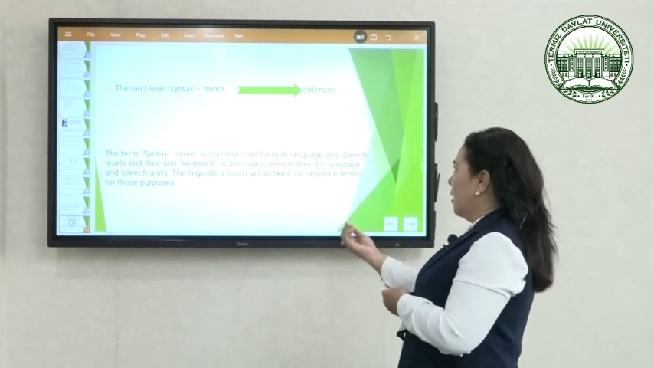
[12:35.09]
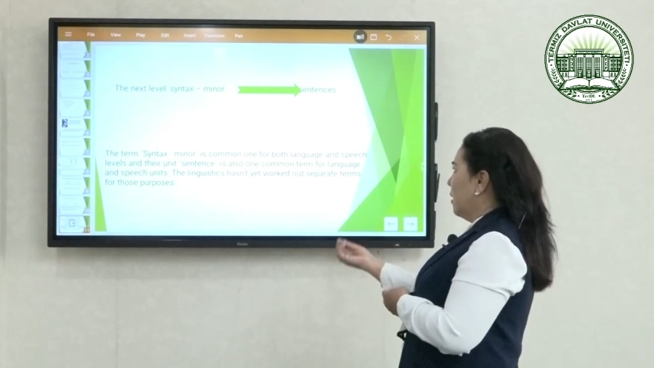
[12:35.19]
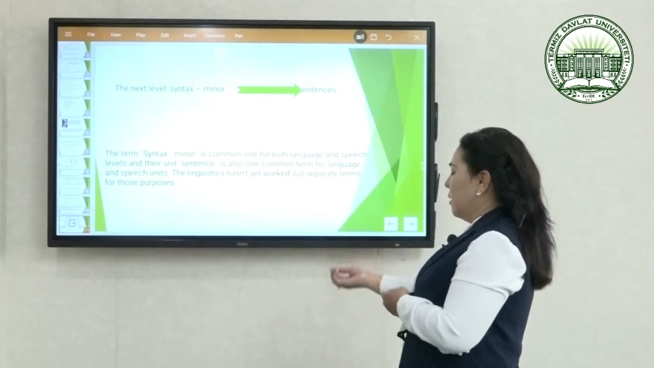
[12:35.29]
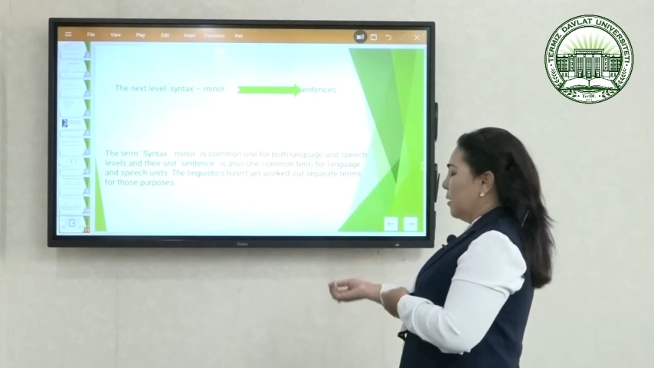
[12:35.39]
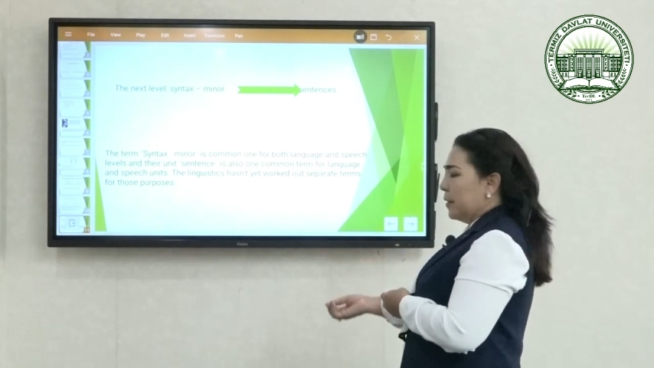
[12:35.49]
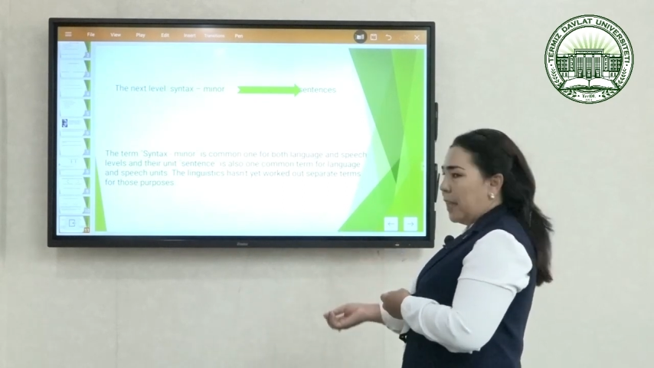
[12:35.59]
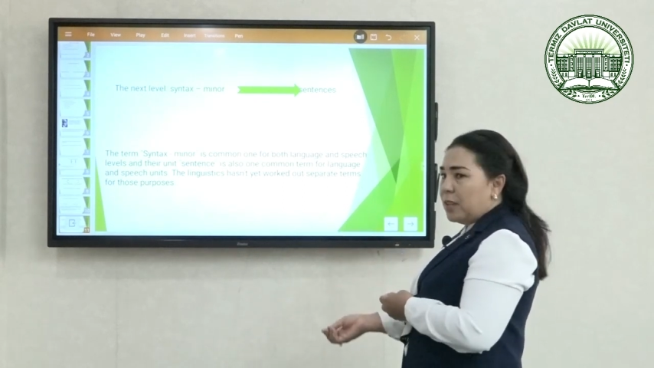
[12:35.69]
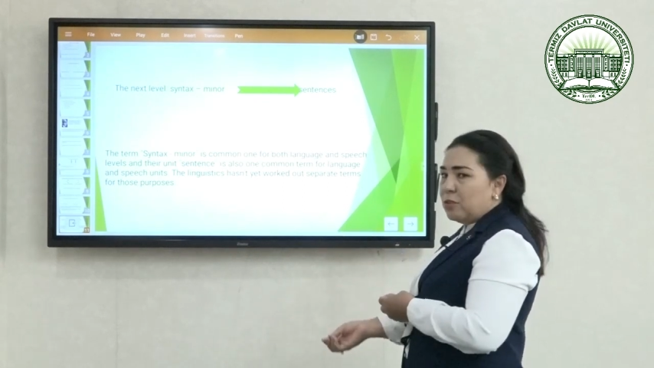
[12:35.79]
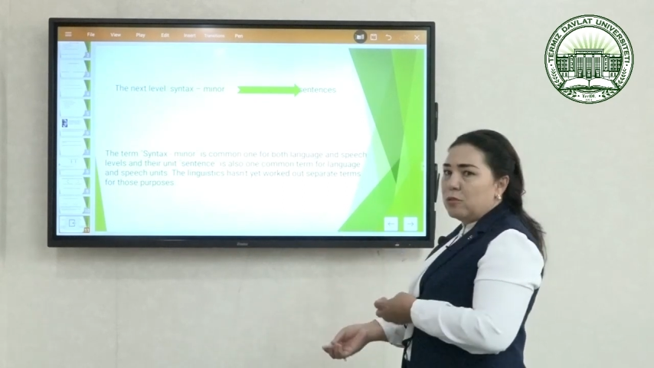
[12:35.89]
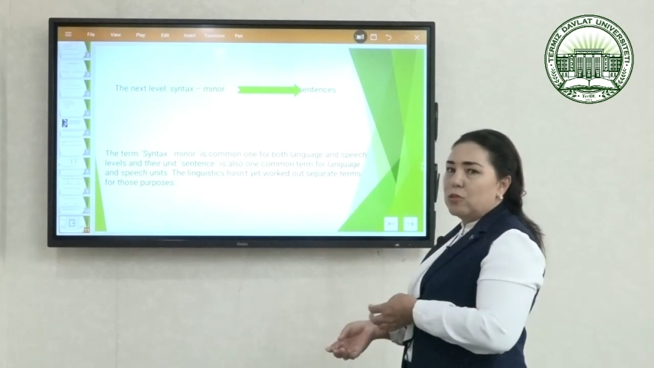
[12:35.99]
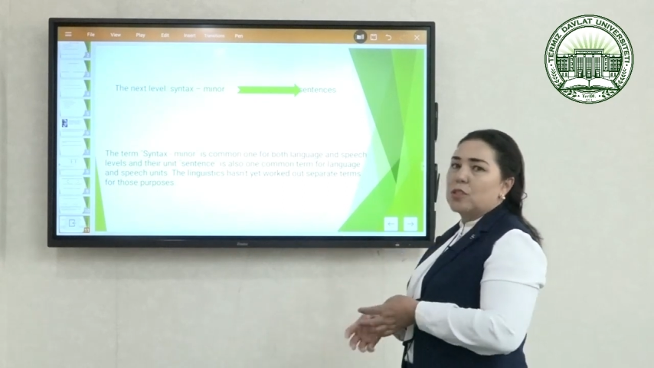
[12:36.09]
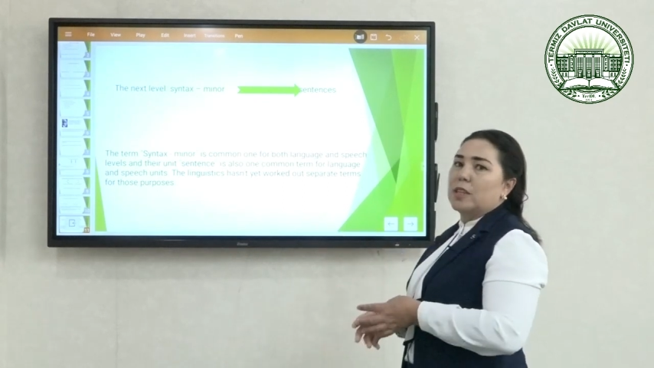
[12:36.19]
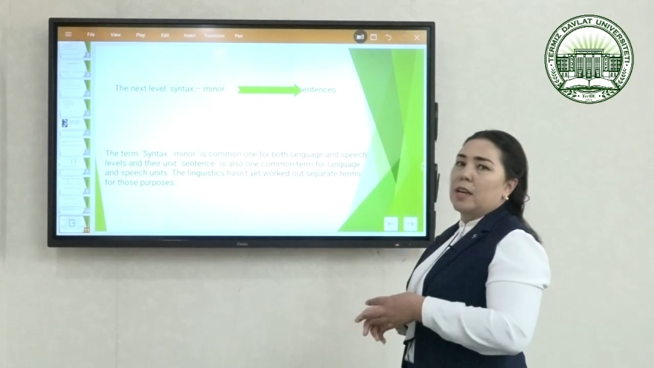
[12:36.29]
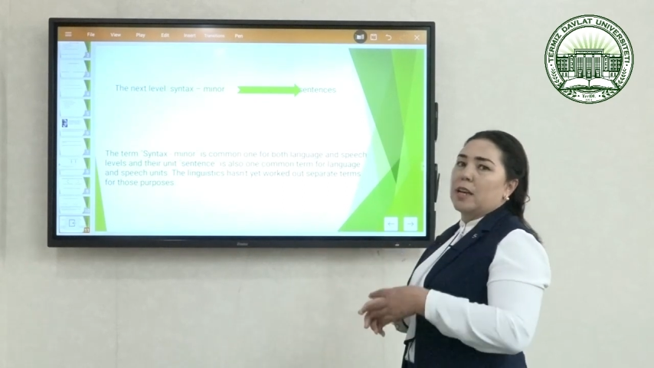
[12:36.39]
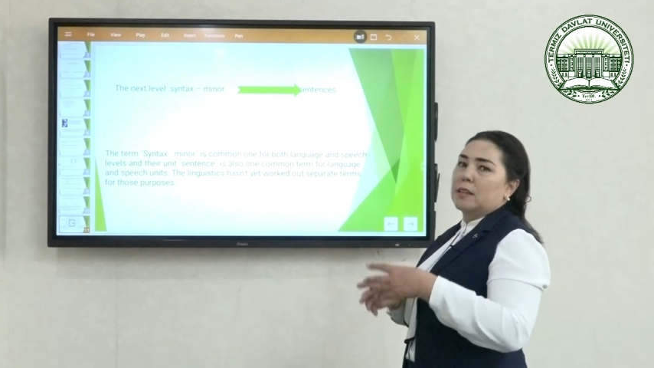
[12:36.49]
uh, language
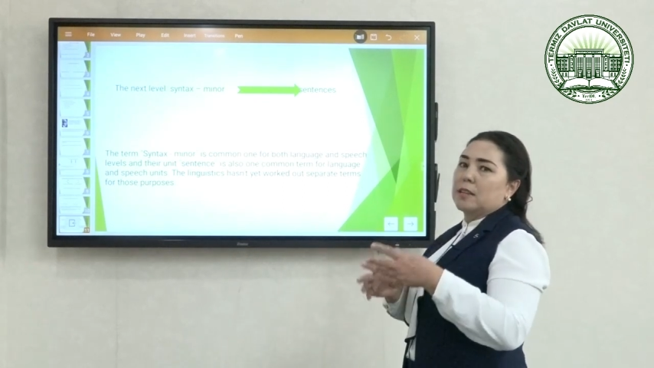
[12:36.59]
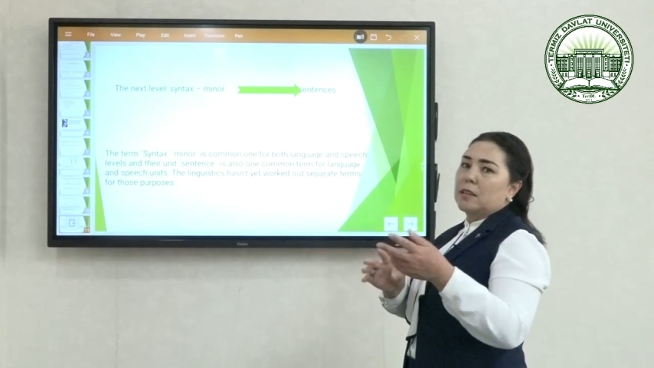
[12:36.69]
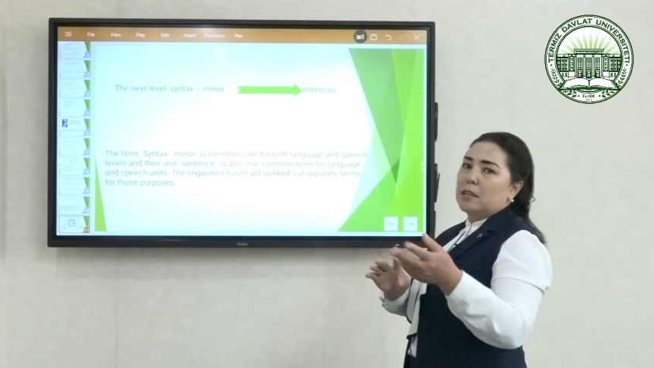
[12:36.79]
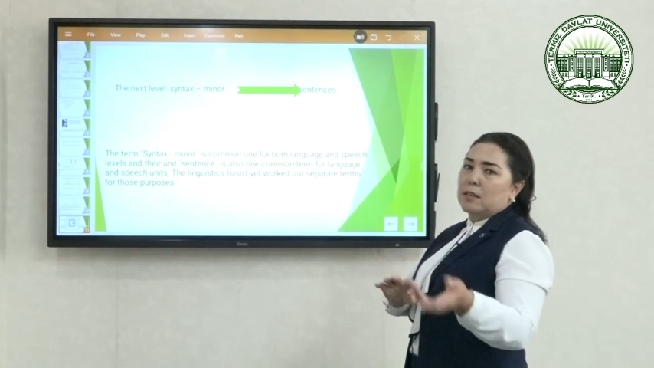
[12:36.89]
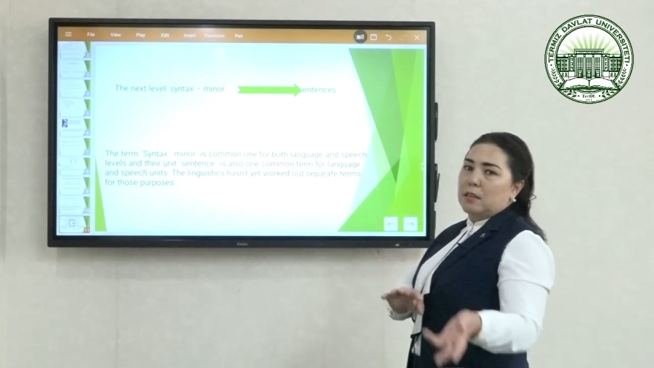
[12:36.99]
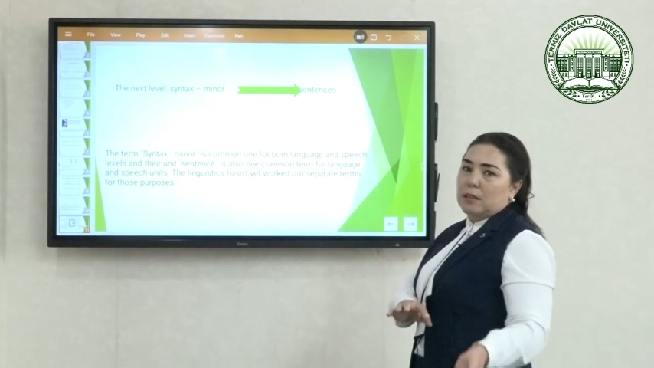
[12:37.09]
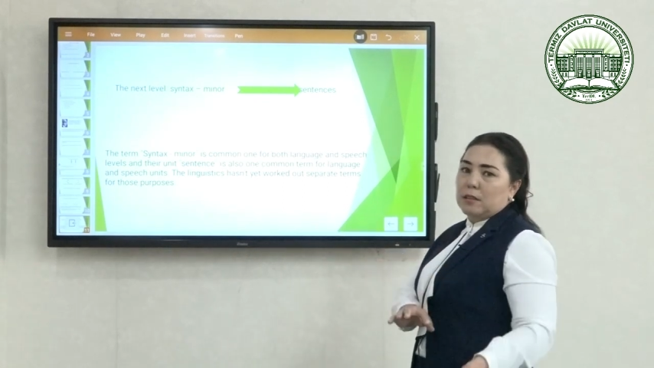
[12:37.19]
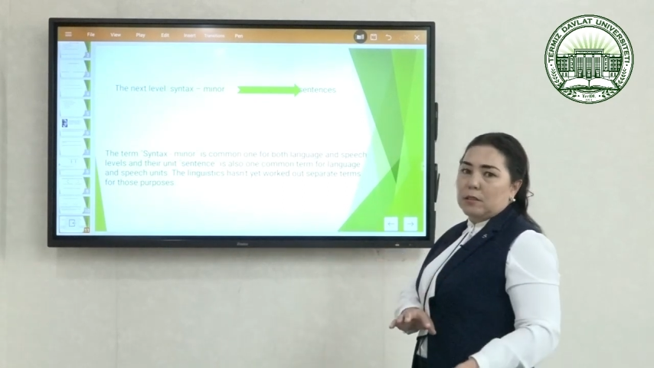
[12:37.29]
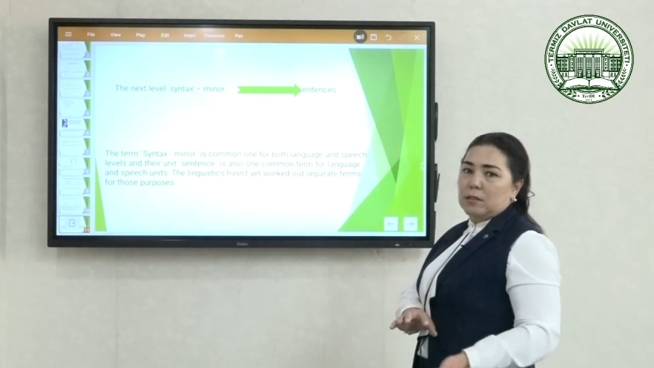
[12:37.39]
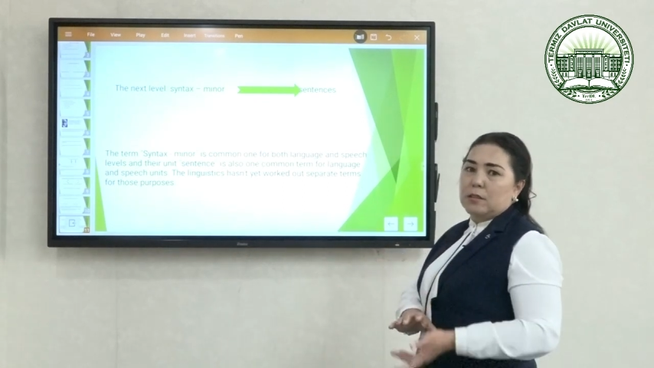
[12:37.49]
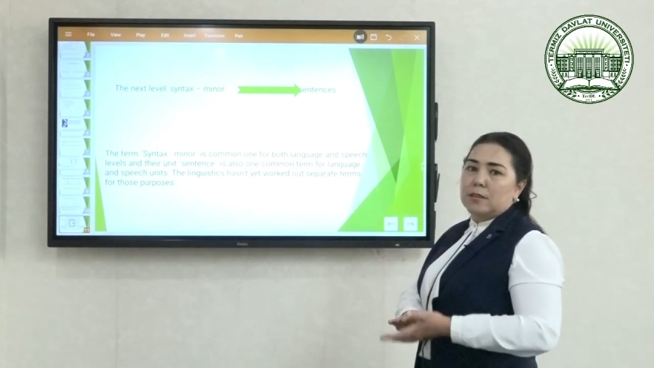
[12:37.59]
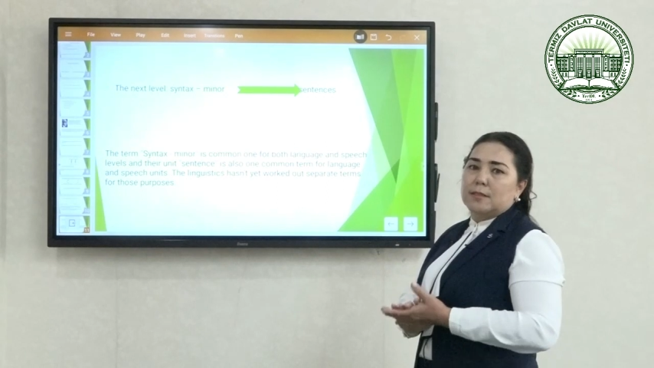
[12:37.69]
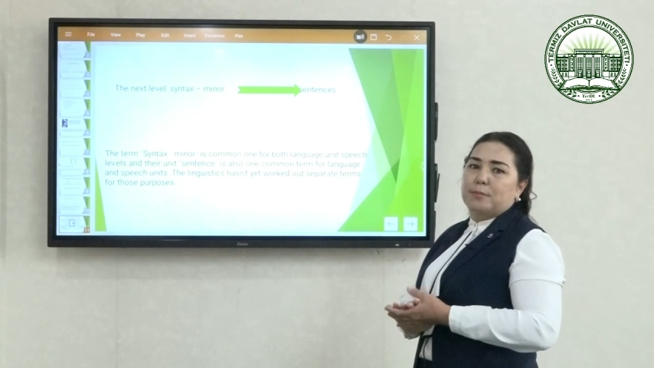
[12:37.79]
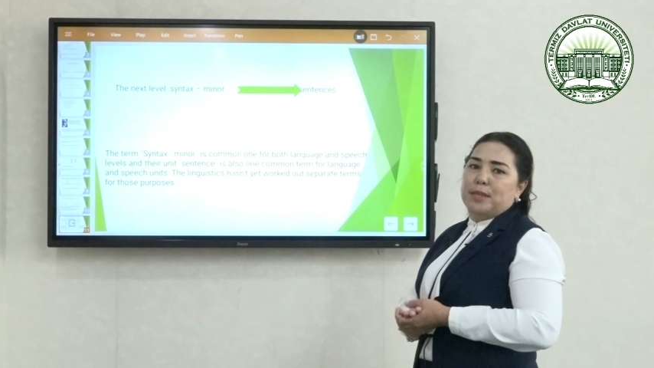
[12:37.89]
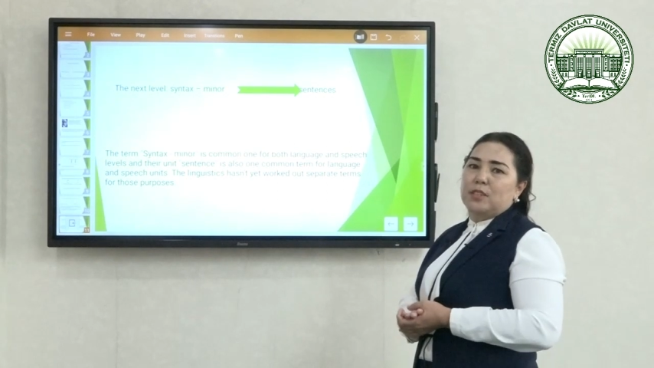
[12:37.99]
and uh,
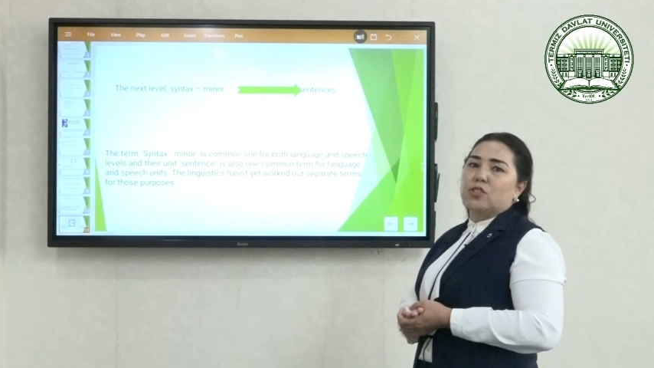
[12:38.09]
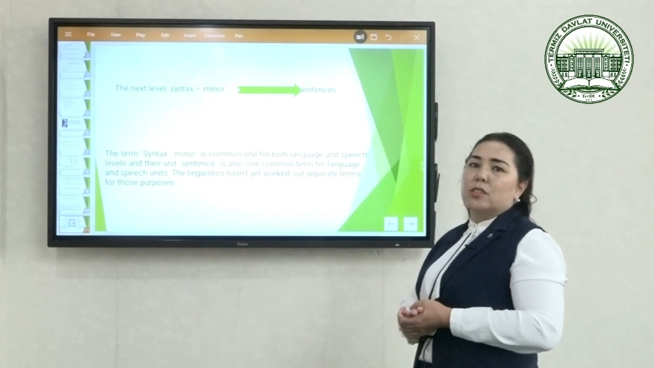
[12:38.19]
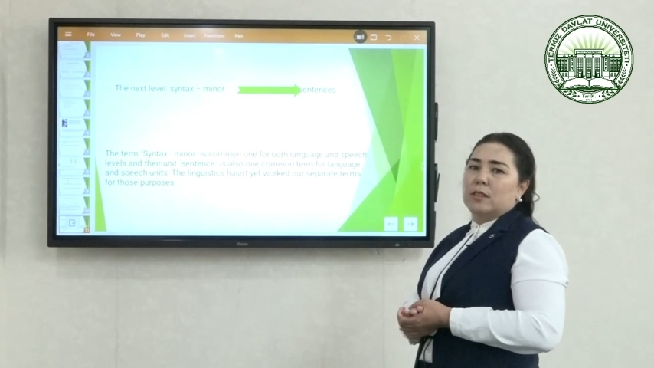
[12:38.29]
speech